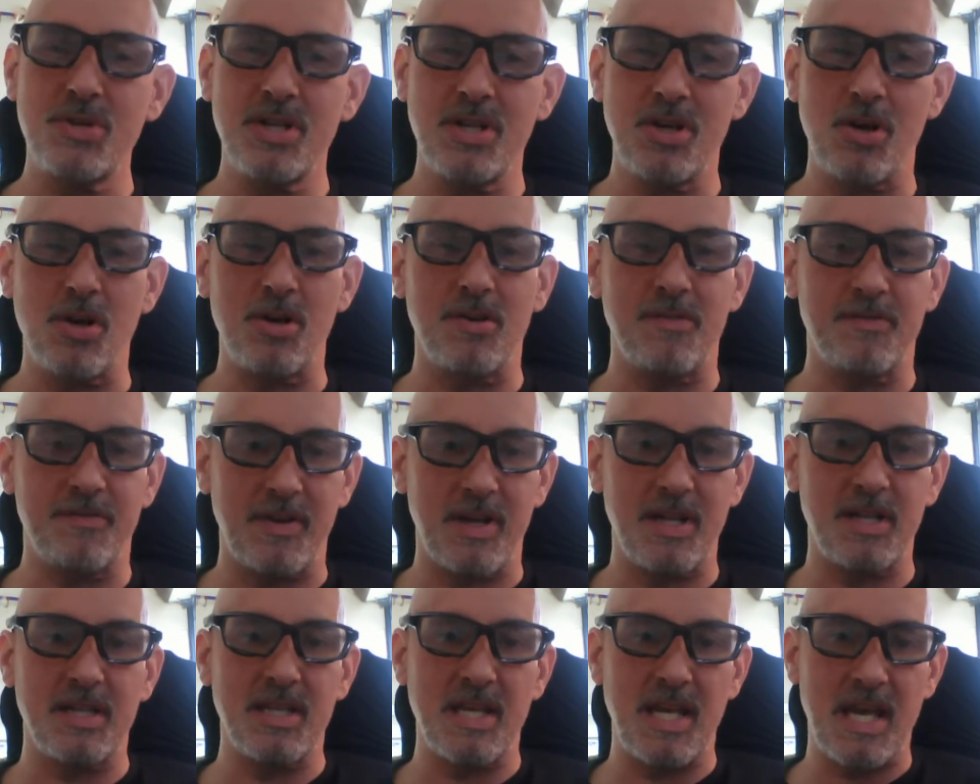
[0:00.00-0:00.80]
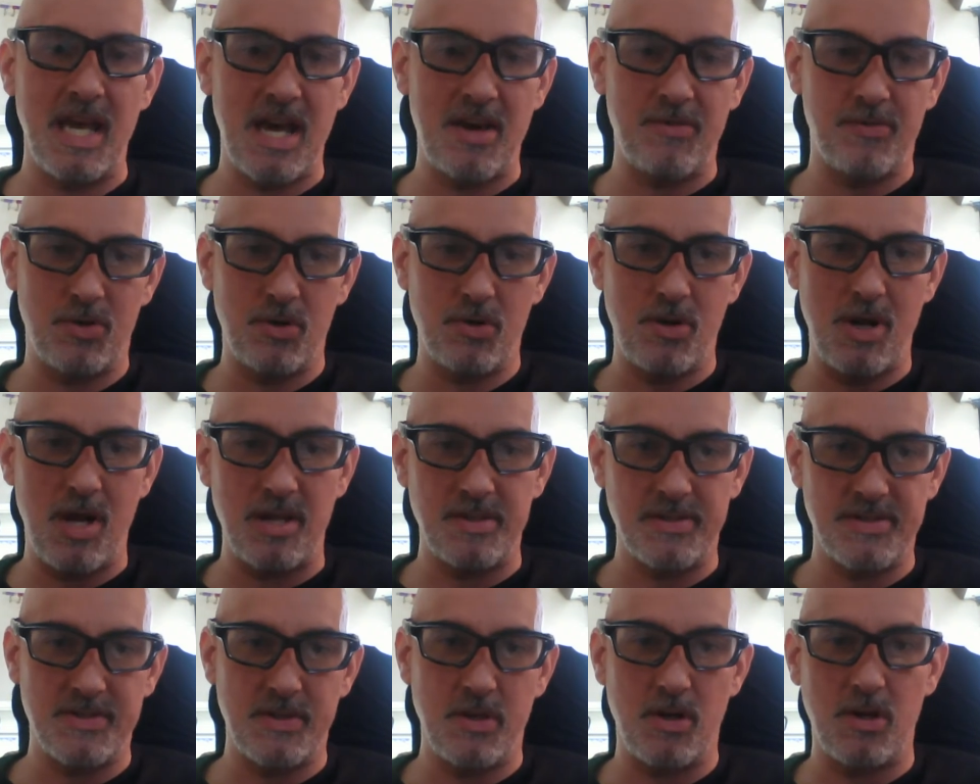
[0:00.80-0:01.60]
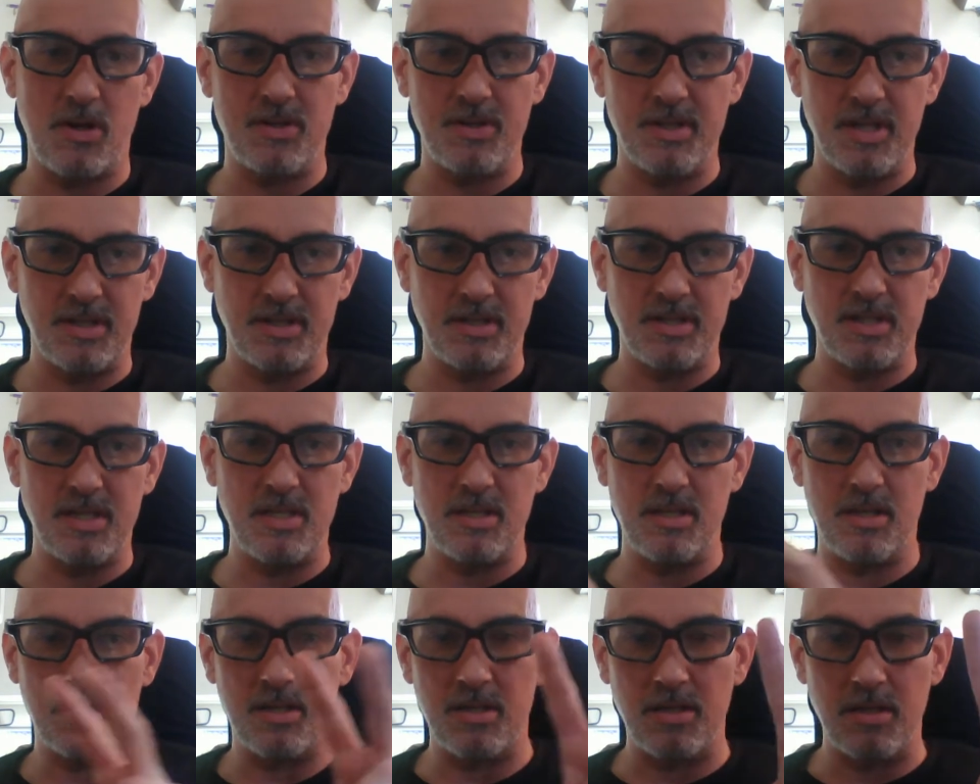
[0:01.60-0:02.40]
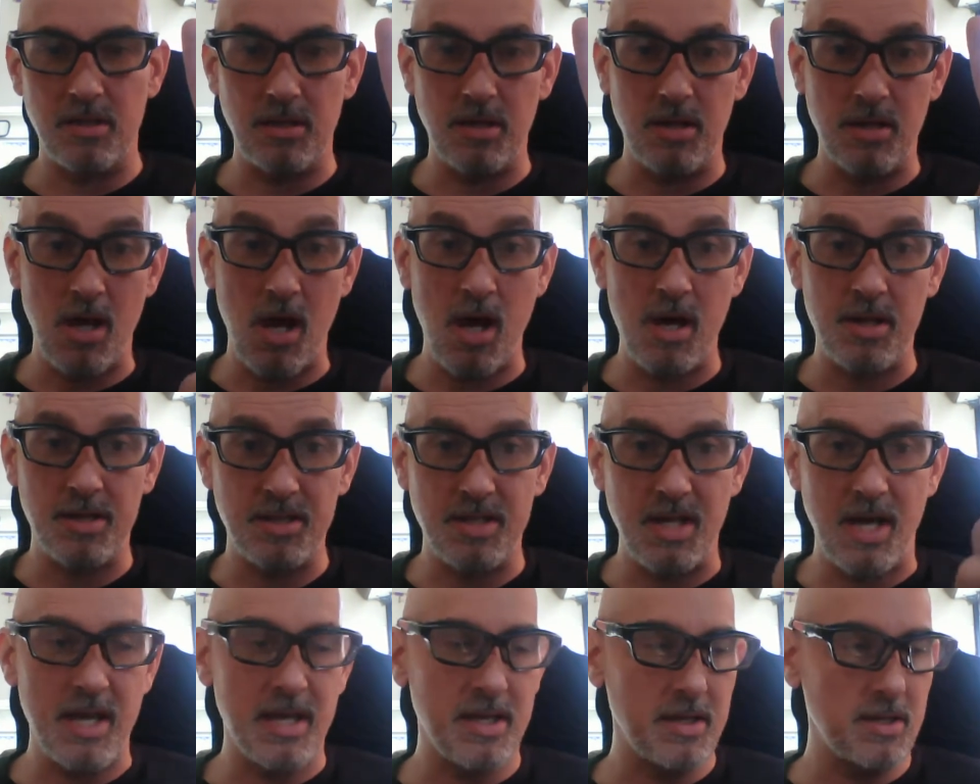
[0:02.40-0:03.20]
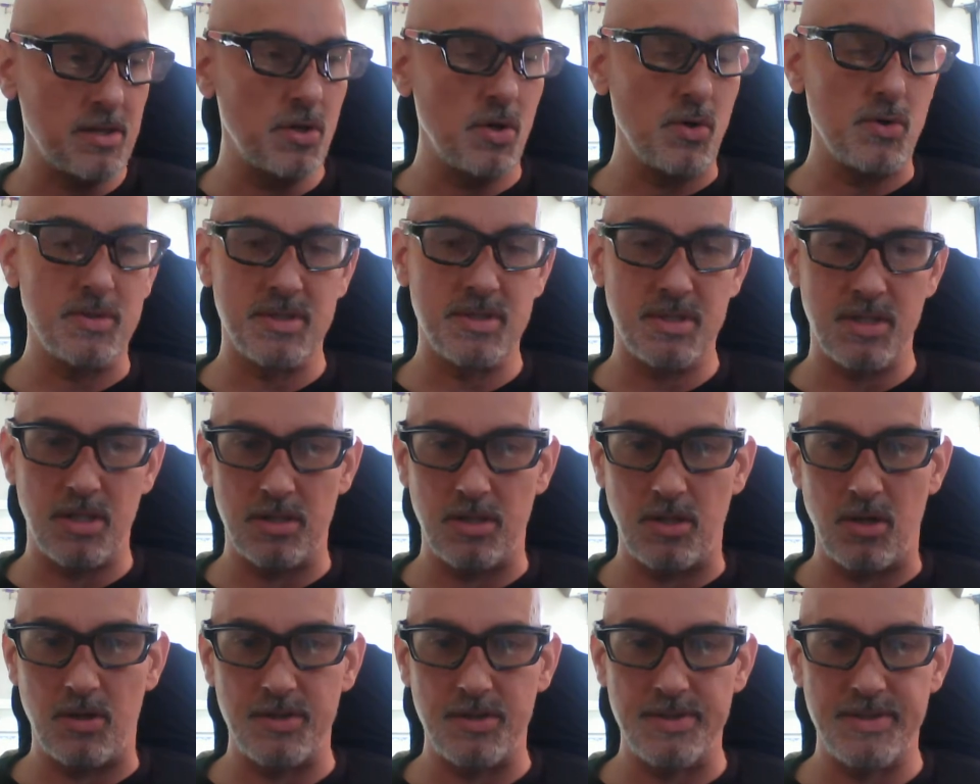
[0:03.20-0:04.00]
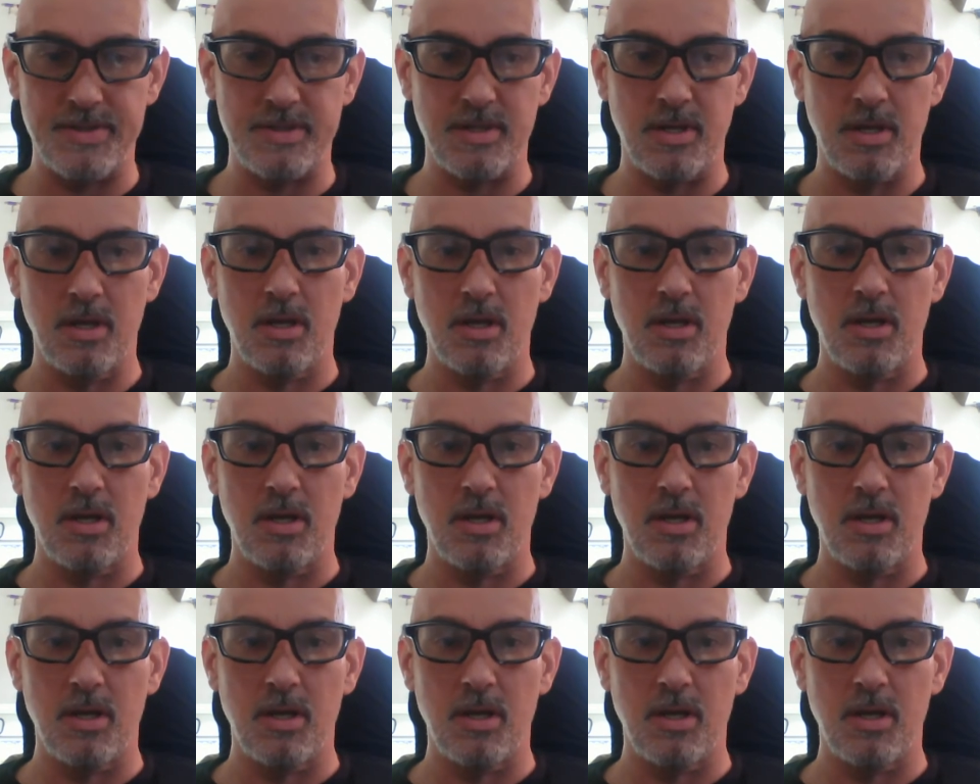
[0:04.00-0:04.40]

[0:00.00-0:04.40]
guard finally, after I saw that the non-diagnosed adults,